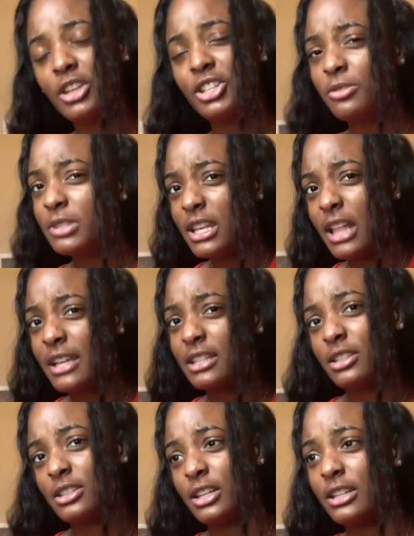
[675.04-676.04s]
she would say like
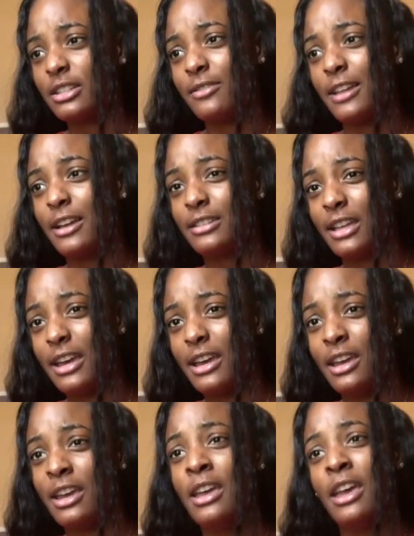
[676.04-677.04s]
slick stuff like
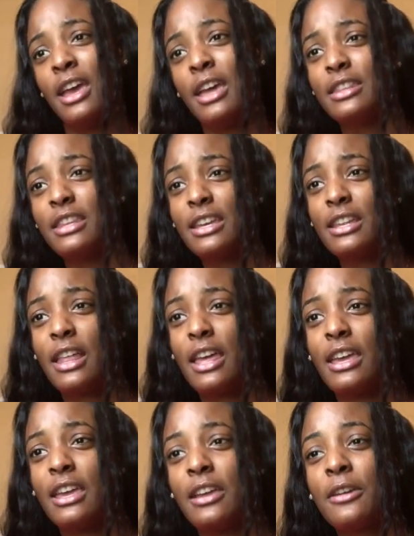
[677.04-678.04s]
that, and then
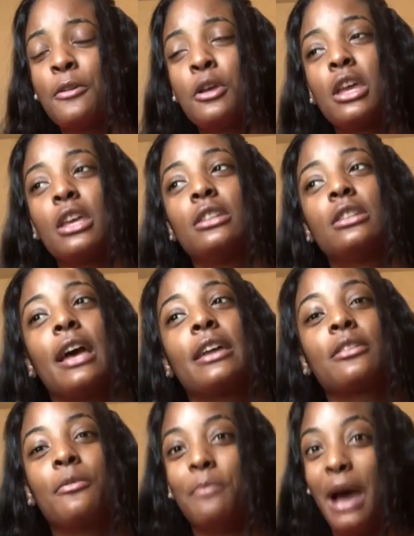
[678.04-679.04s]
like
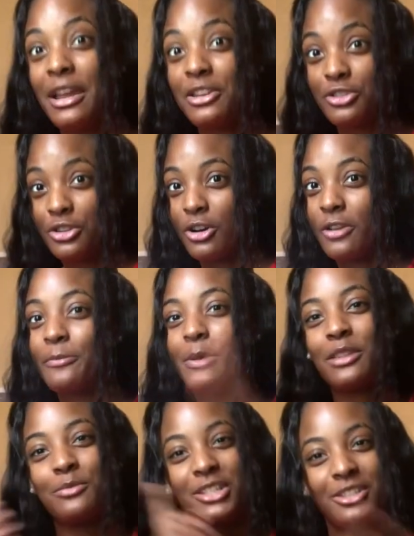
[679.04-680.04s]
mind you, the girl from
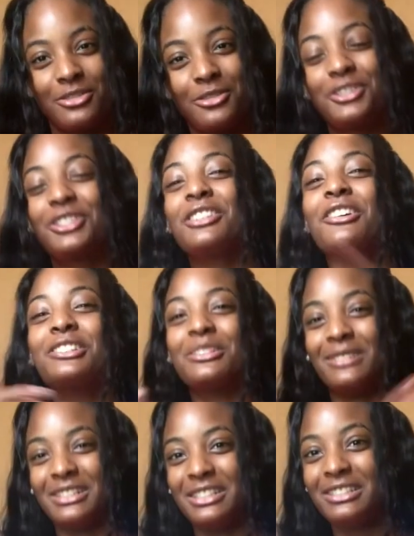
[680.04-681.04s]
elementary school, she's
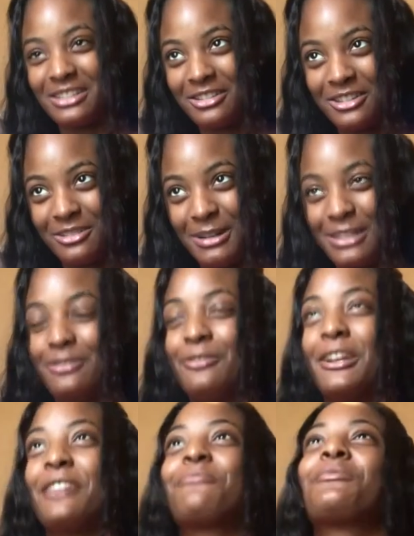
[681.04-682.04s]
still going to my school,
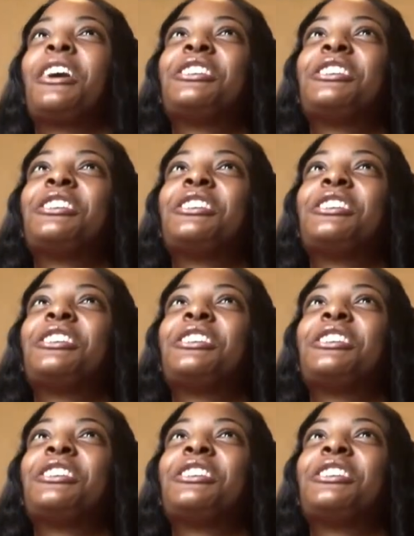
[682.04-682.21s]
right?